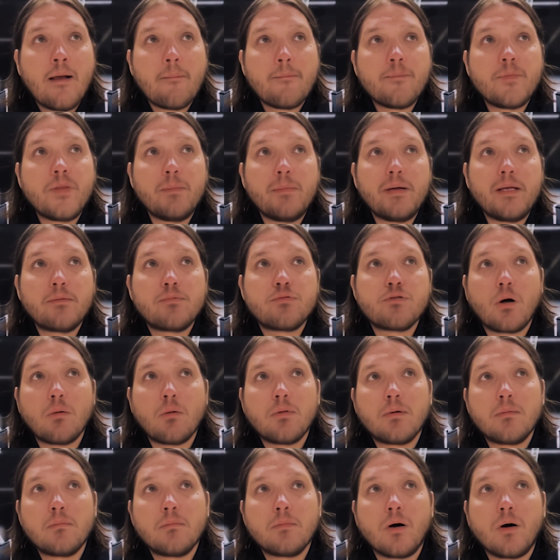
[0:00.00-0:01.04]
the main
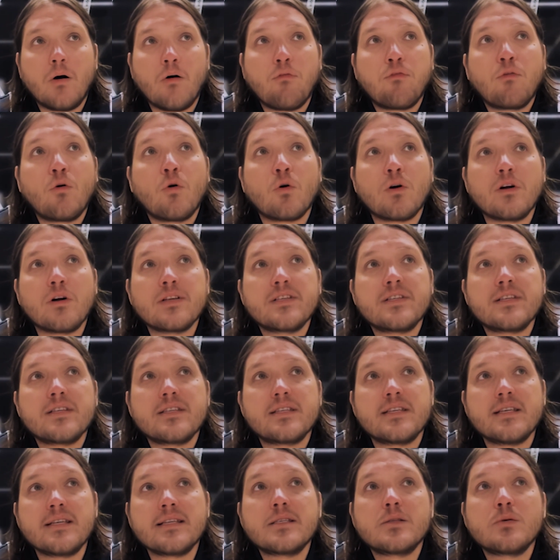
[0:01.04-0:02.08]
problem, of course,
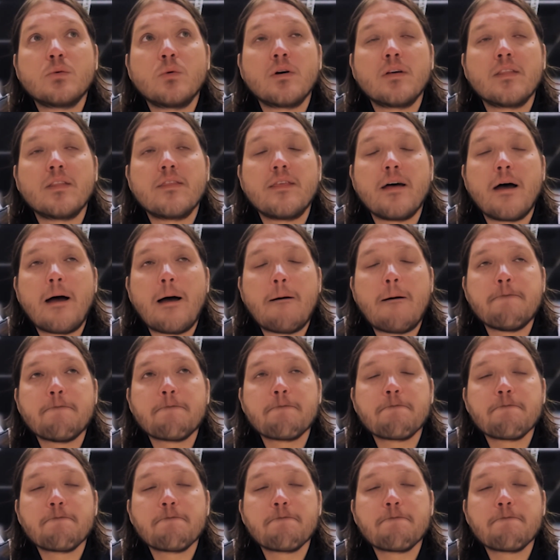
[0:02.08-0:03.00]
sits with the